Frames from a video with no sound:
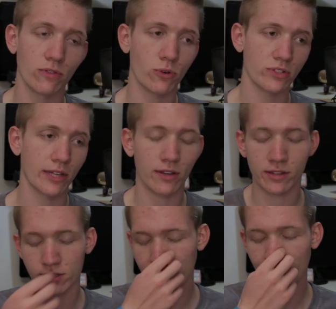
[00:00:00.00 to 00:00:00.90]
of course, I
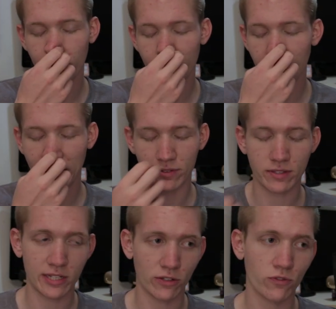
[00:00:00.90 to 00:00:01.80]
thought the same about
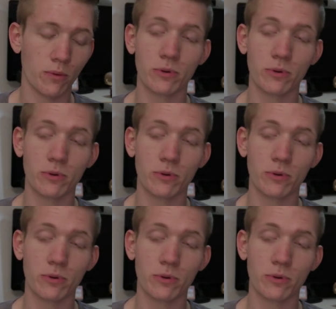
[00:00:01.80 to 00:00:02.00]
the singles from